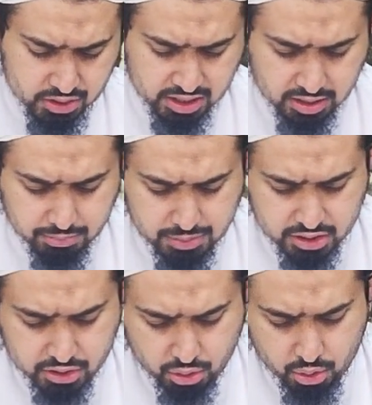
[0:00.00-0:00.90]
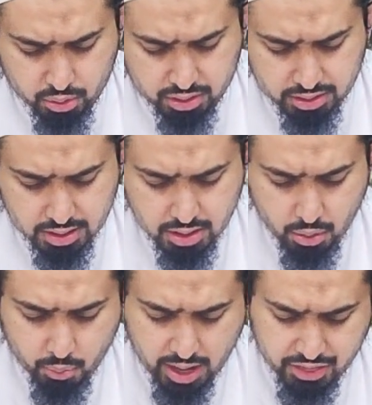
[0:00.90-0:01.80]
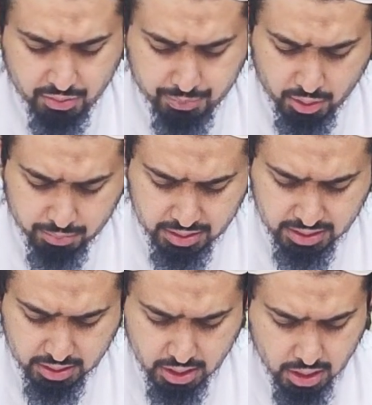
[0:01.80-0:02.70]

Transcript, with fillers: wasallam bestowed wealth upon me